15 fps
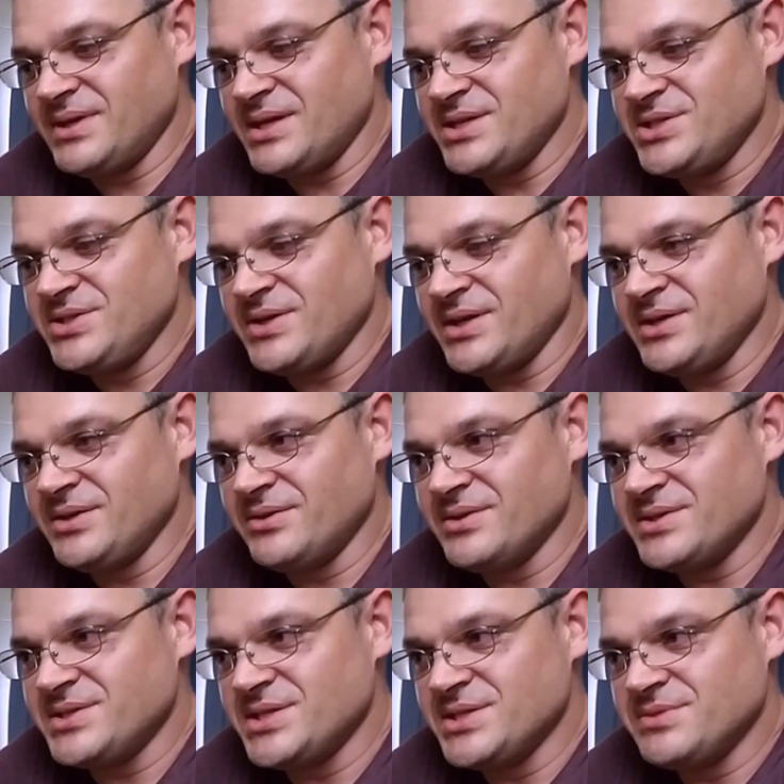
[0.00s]
issue I
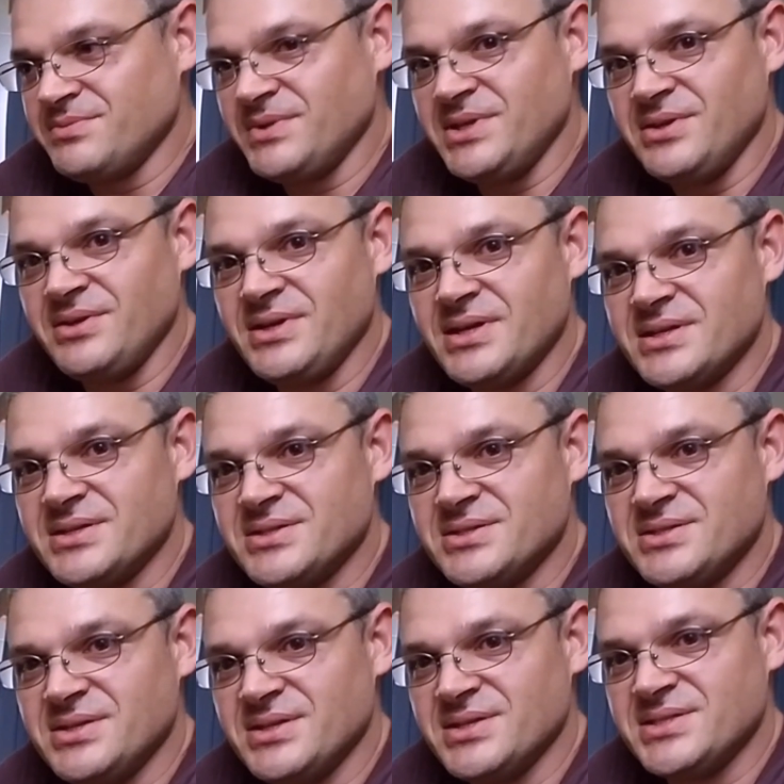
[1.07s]
notice is when you get
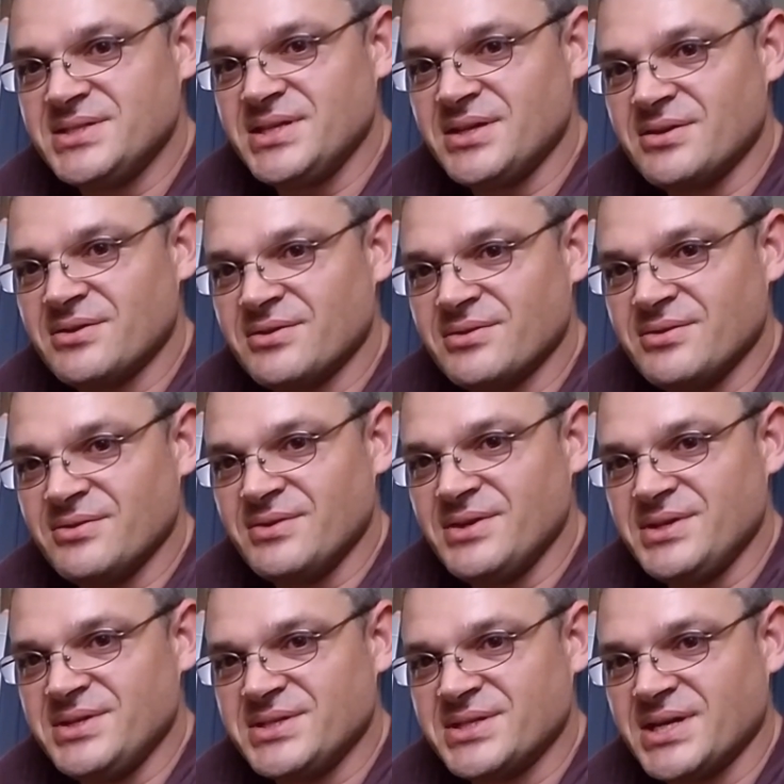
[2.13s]
to the center, there
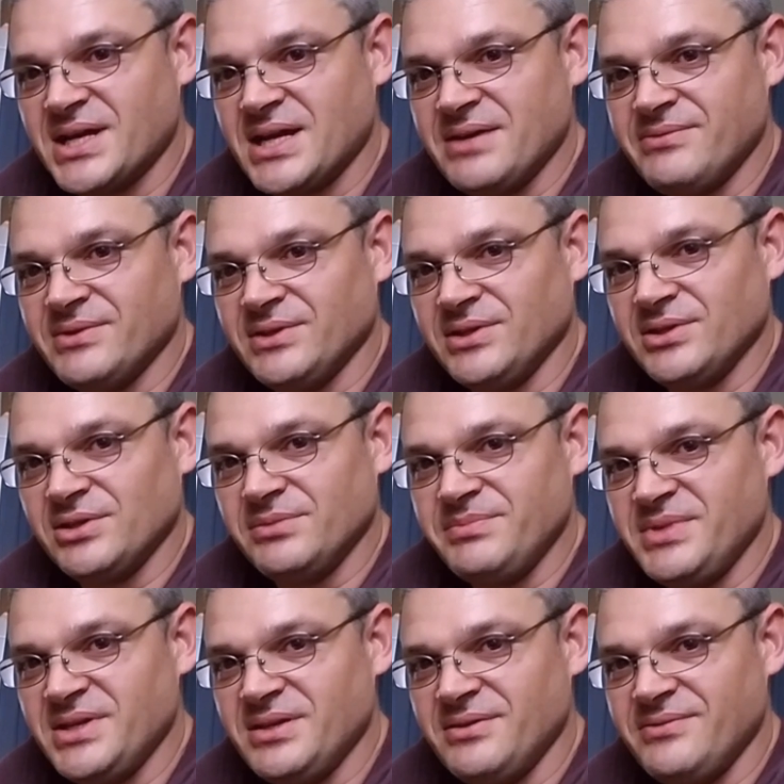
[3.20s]
is kind of a little
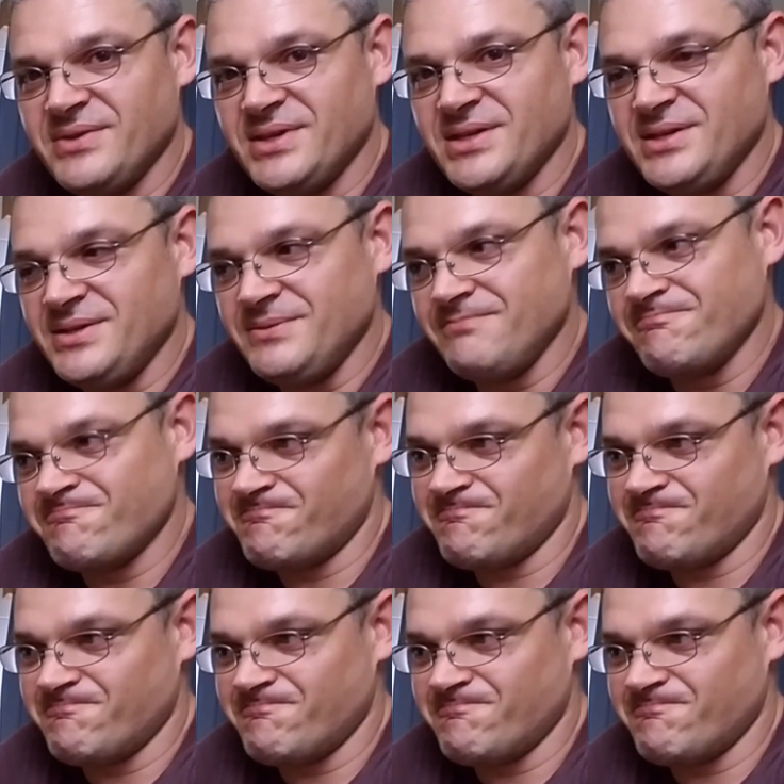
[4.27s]
bit of a,